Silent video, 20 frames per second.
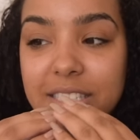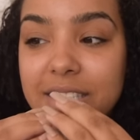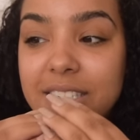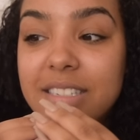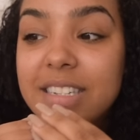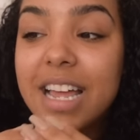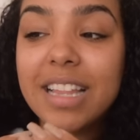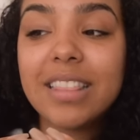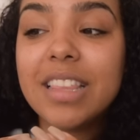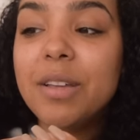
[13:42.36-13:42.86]

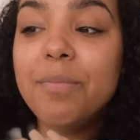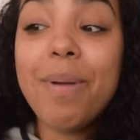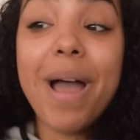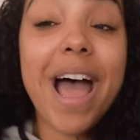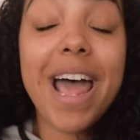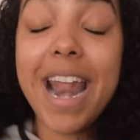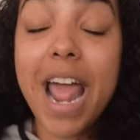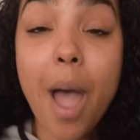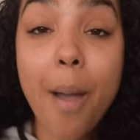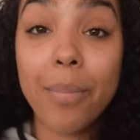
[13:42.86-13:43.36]
nothing
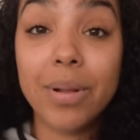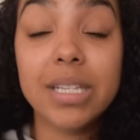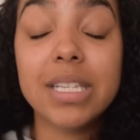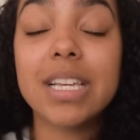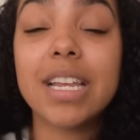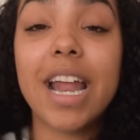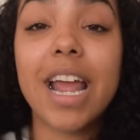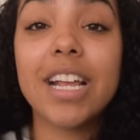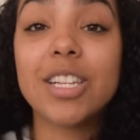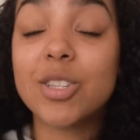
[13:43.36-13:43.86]
bad happened
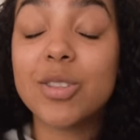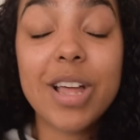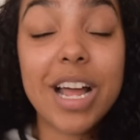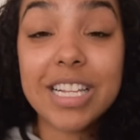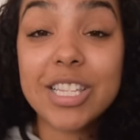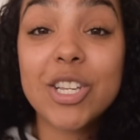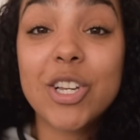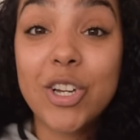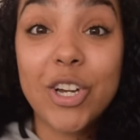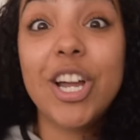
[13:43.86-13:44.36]
today so
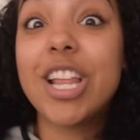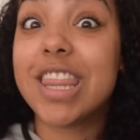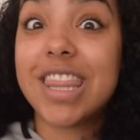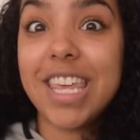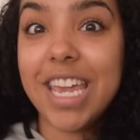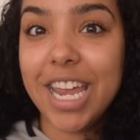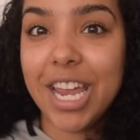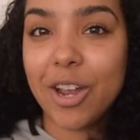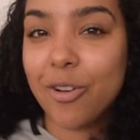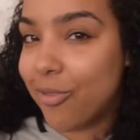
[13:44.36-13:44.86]
that's a good
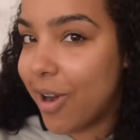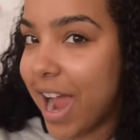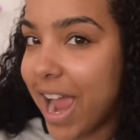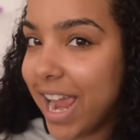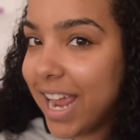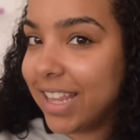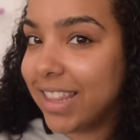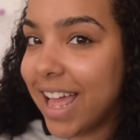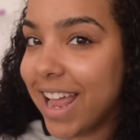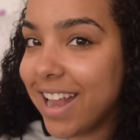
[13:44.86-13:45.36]
thing
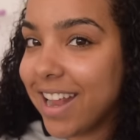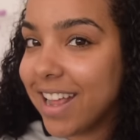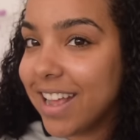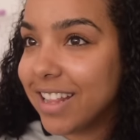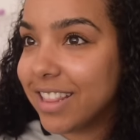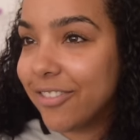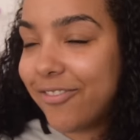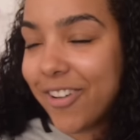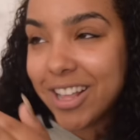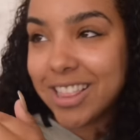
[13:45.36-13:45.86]
right like
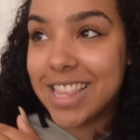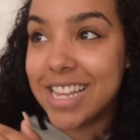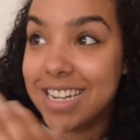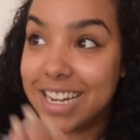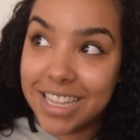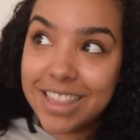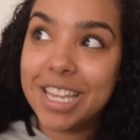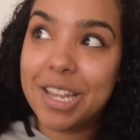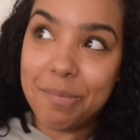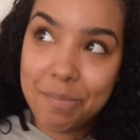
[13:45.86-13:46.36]
the fact that
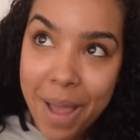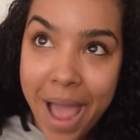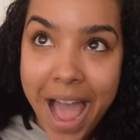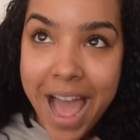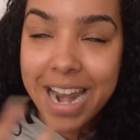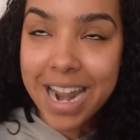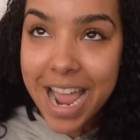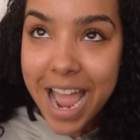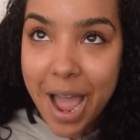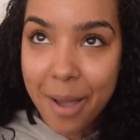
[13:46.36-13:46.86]
nothing
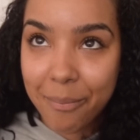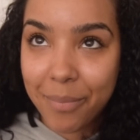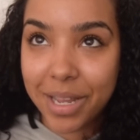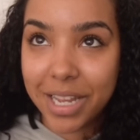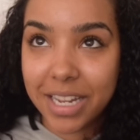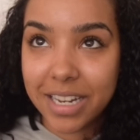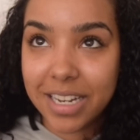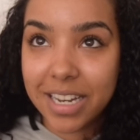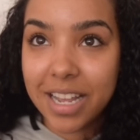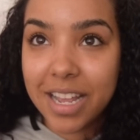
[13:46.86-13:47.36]
bad
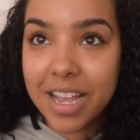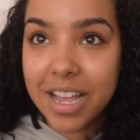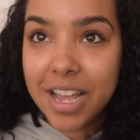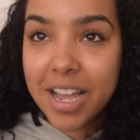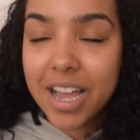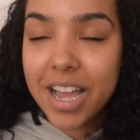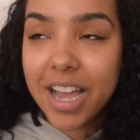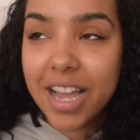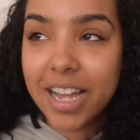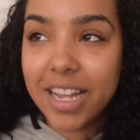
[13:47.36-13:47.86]
happened
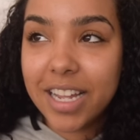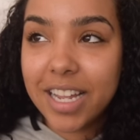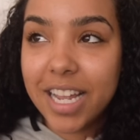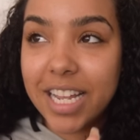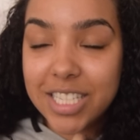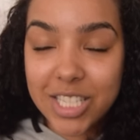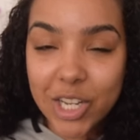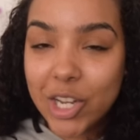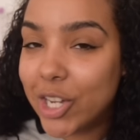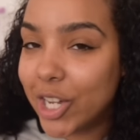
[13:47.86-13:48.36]

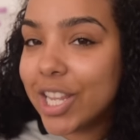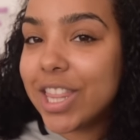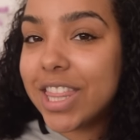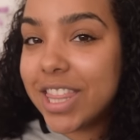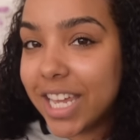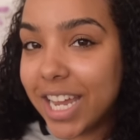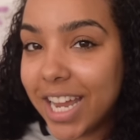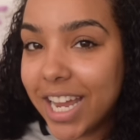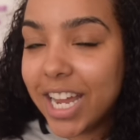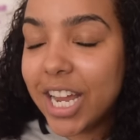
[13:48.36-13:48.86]
is a good
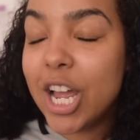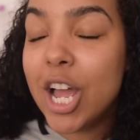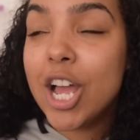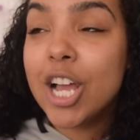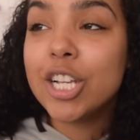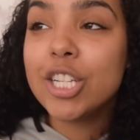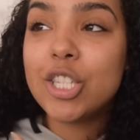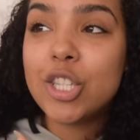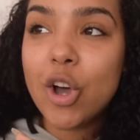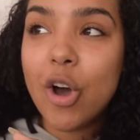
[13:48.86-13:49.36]
thing
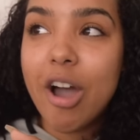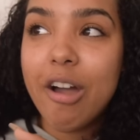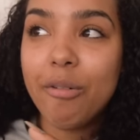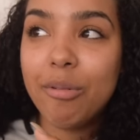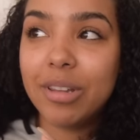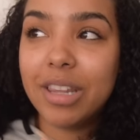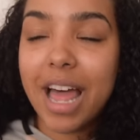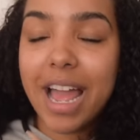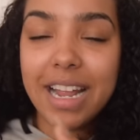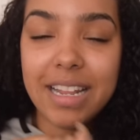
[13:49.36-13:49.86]
so I
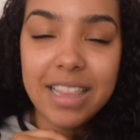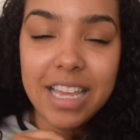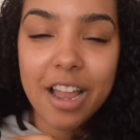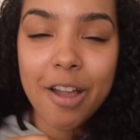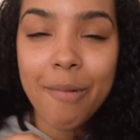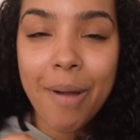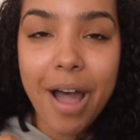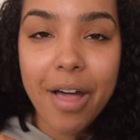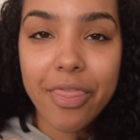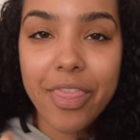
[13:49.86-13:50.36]
would like think
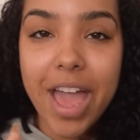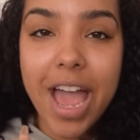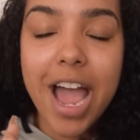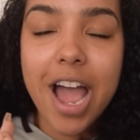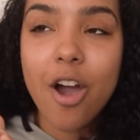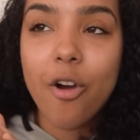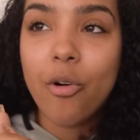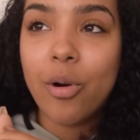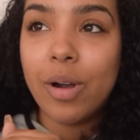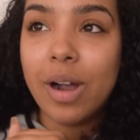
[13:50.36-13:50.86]
about
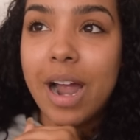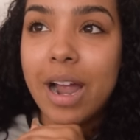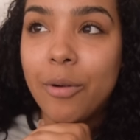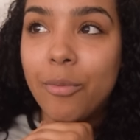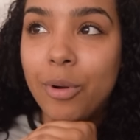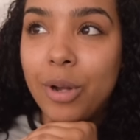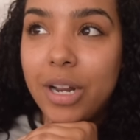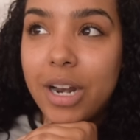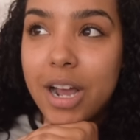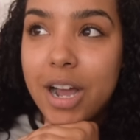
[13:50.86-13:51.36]
that or I
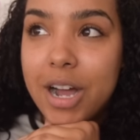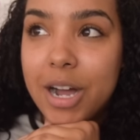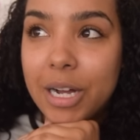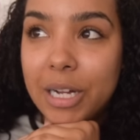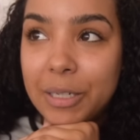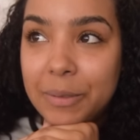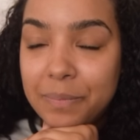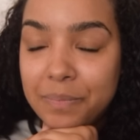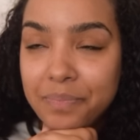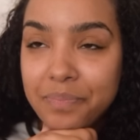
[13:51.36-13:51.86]
would
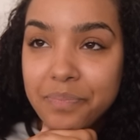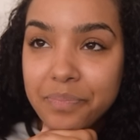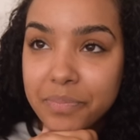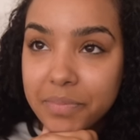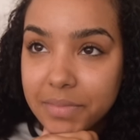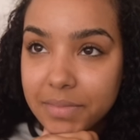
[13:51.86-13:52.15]
um